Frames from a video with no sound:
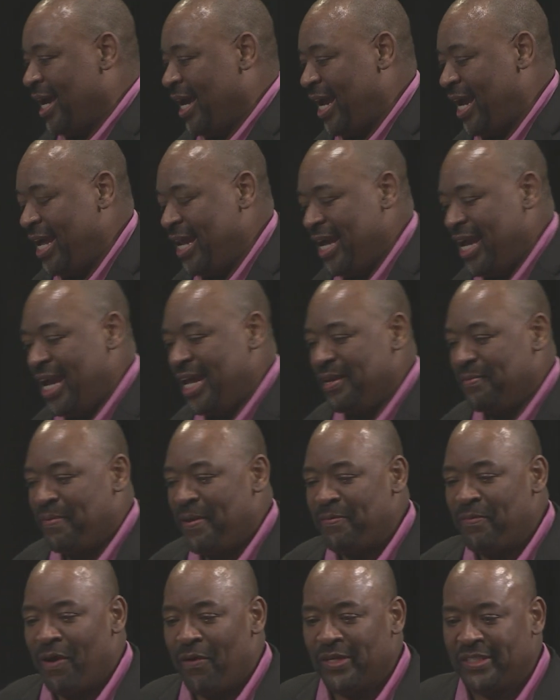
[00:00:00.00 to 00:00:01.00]
and
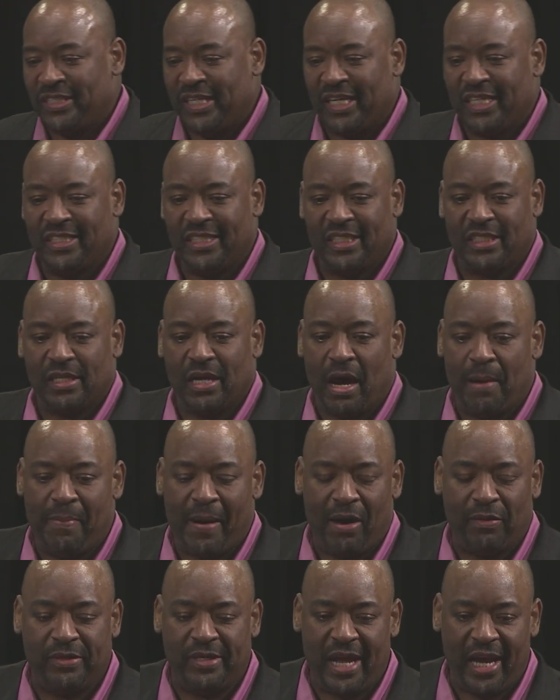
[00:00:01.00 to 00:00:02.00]
people always think it's just
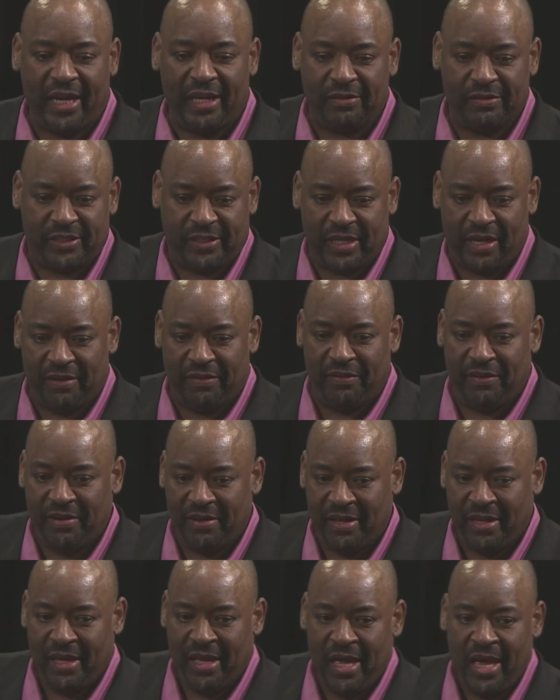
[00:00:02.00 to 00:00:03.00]
about negative stuff.
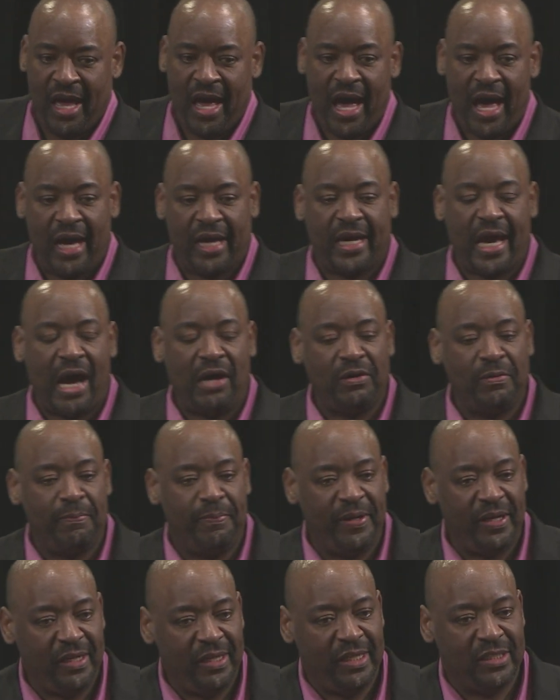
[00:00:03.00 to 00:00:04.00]

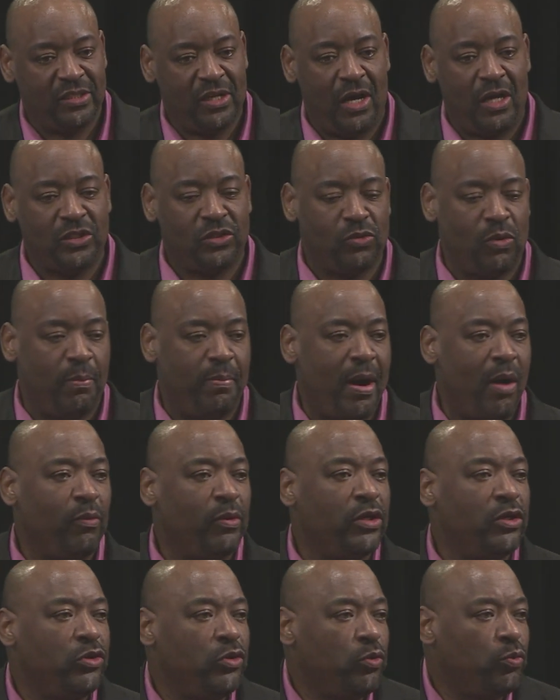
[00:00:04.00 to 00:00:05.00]
Accountability is also about
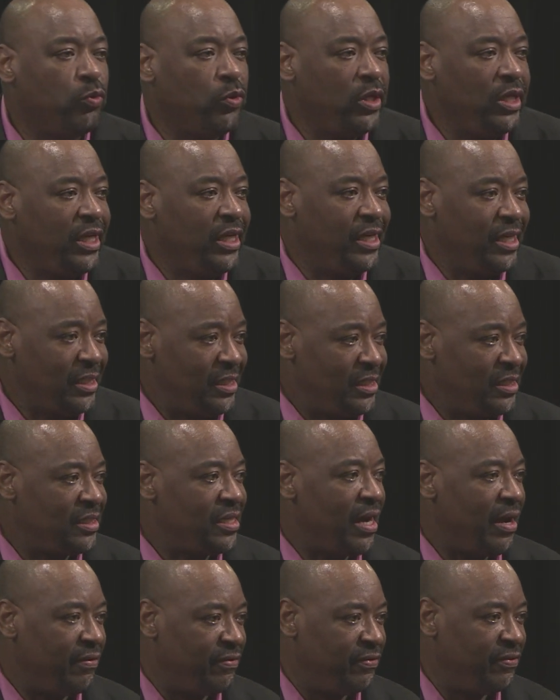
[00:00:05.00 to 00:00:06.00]
when you do really good
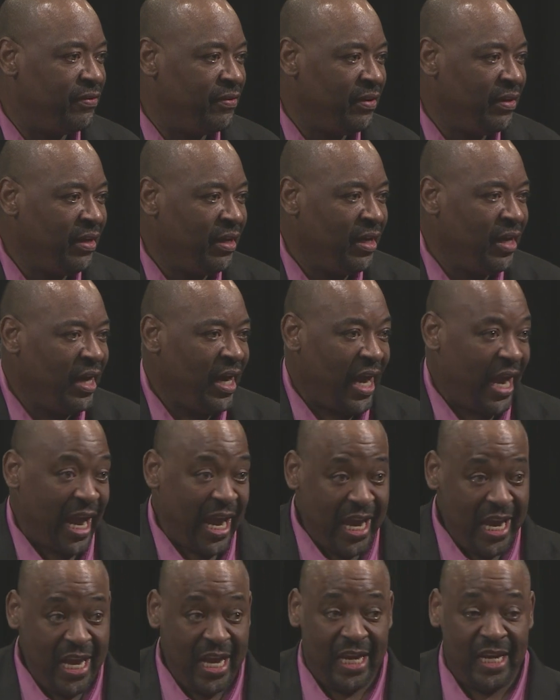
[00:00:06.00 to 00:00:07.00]
stuff.
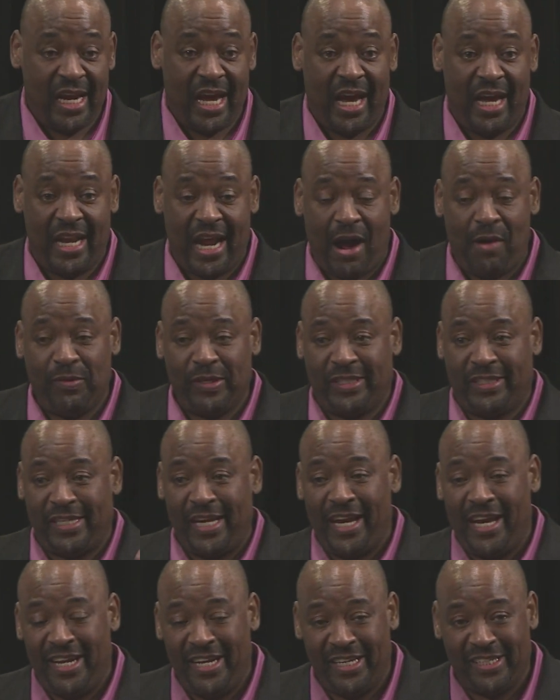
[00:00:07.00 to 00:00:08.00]
And I was
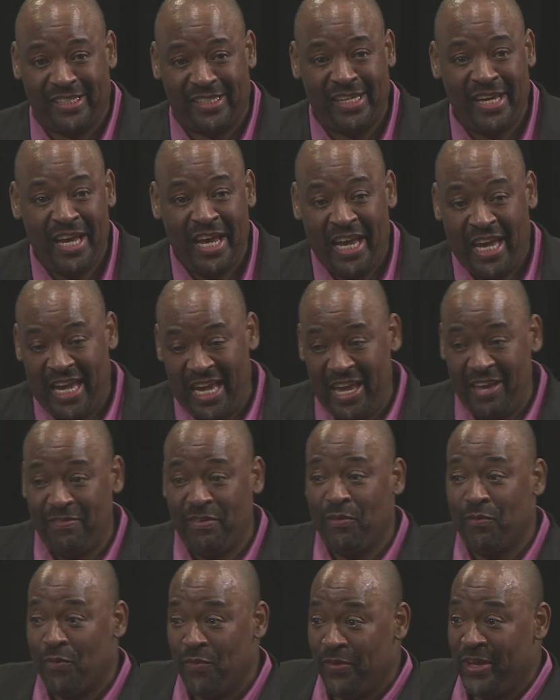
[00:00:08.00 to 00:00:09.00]
saying this,
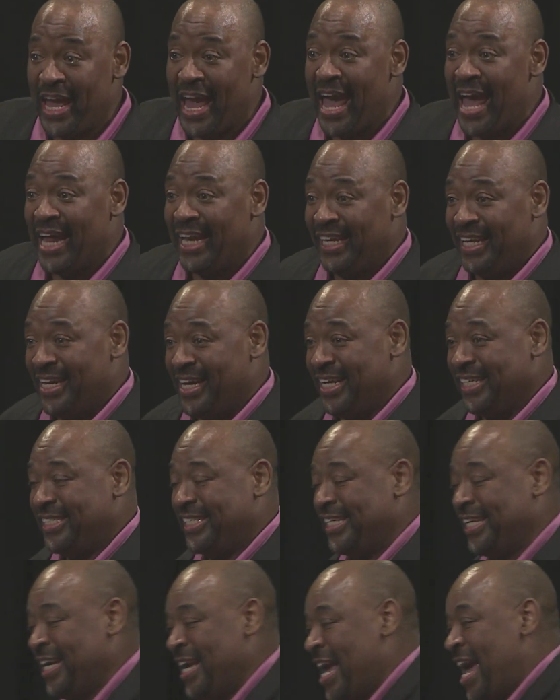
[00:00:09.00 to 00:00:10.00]
even when we had
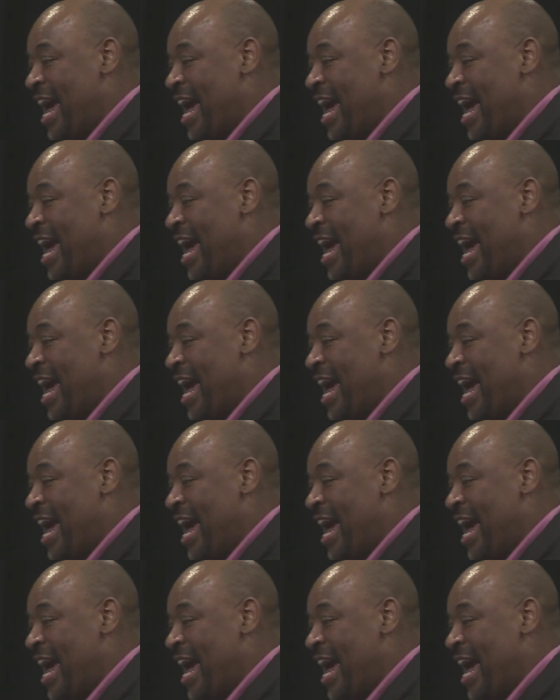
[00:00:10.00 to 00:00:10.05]
lunch,